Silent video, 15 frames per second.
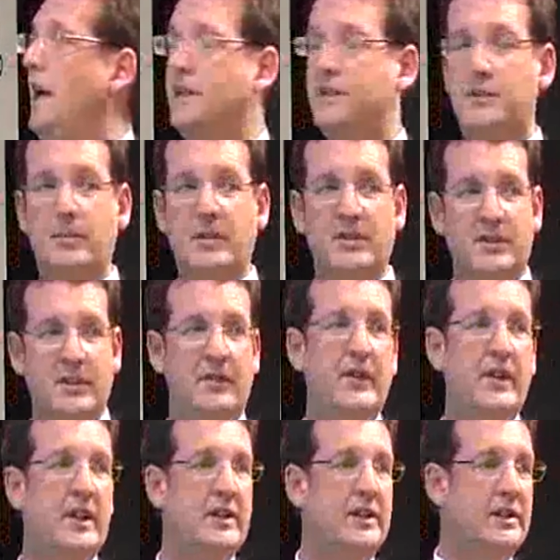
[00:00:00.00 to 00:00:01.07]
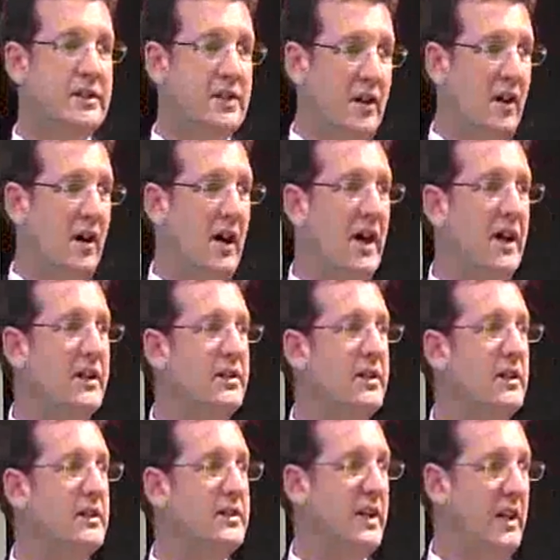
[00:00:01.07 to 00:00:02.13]
It's specifically designed
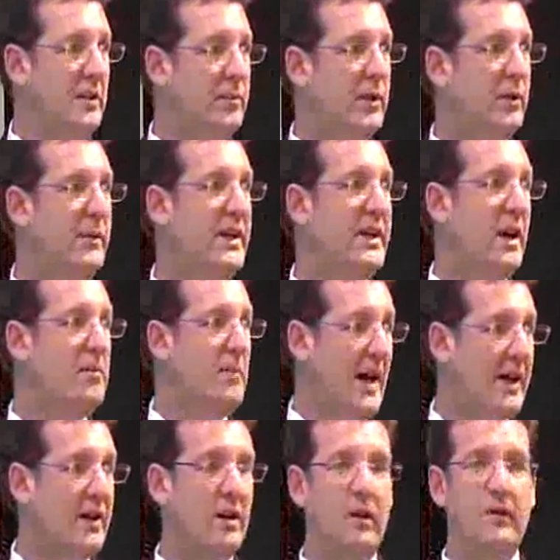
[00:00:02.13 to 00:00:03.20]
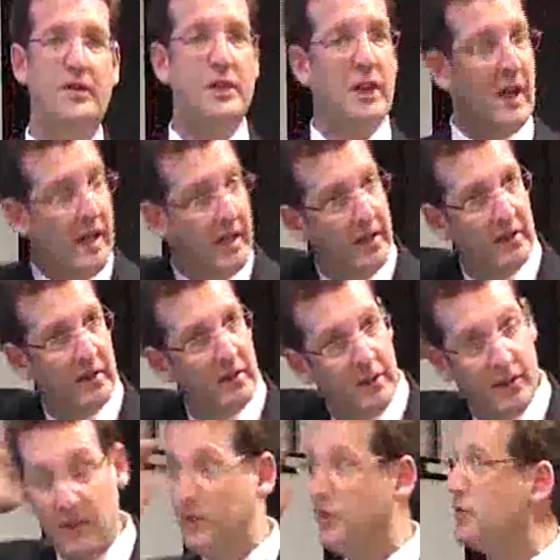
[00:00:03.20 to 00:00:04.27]
to implement a Markov chain.
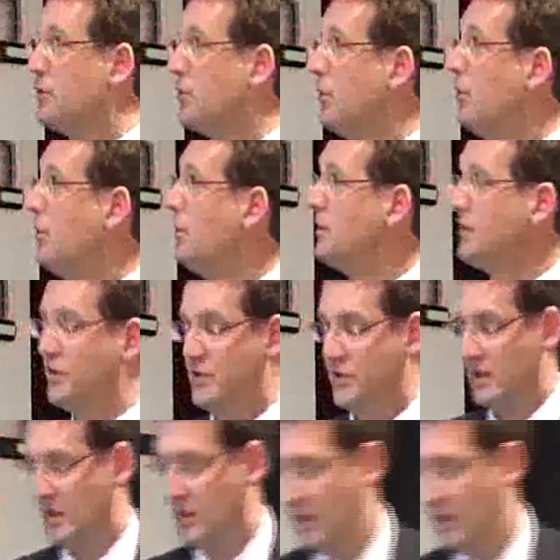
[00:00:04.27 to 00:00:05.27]
These draws